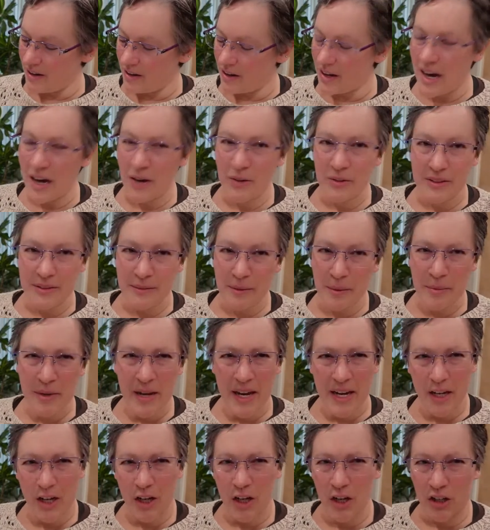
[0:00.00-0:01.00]
I'm
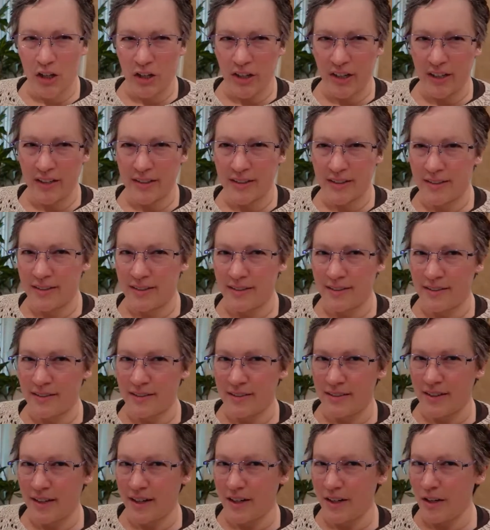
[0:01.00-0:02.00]
kind of curious,
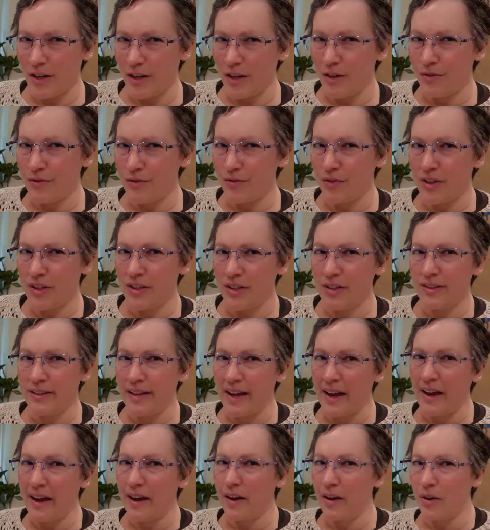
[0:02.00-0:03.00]
how do you feel
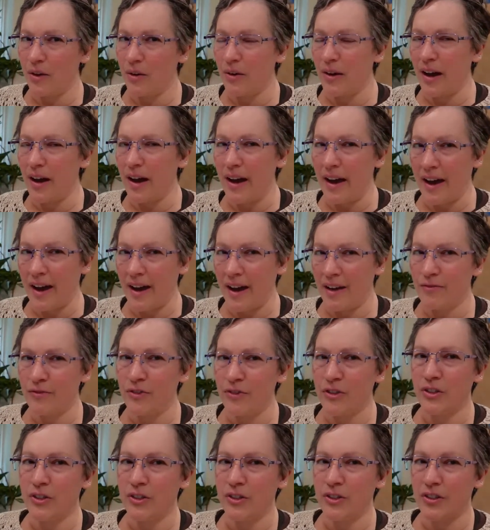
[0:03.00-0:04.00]
now
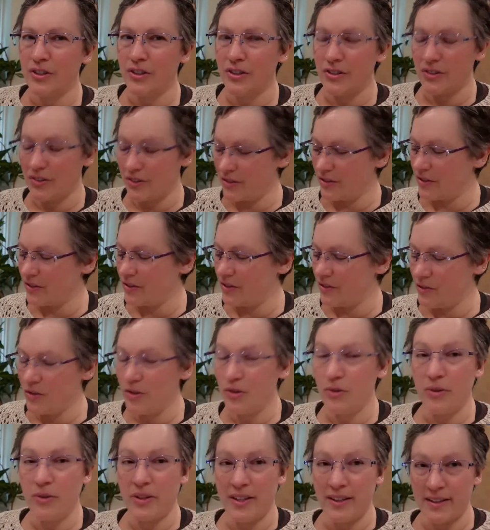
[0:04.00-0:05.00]
after
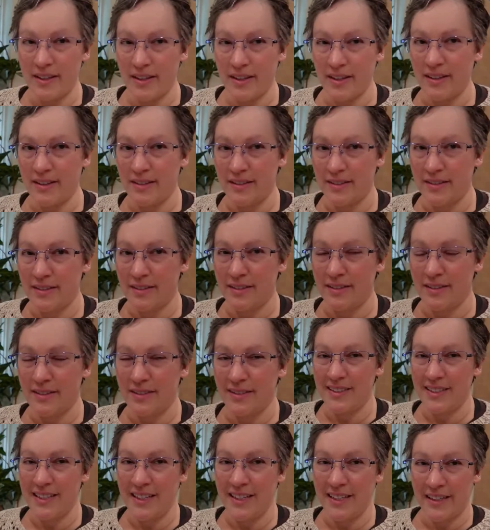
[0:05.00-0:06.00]
doing this
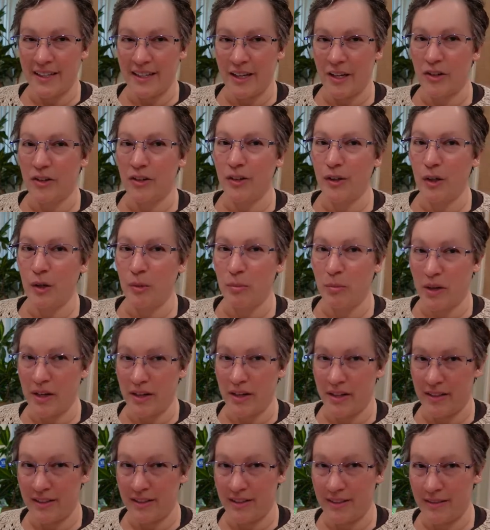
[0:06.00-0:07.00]
decluttering your
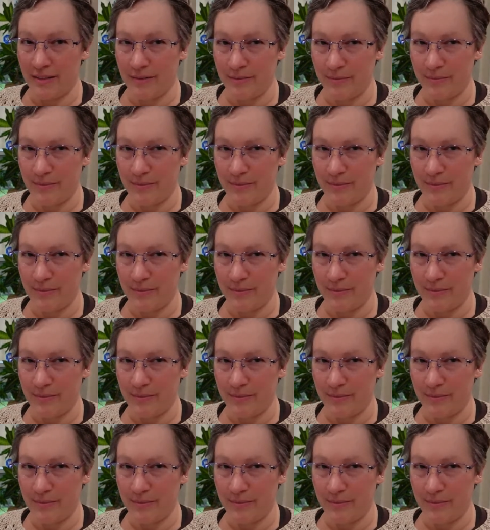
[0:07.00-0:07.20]
mind?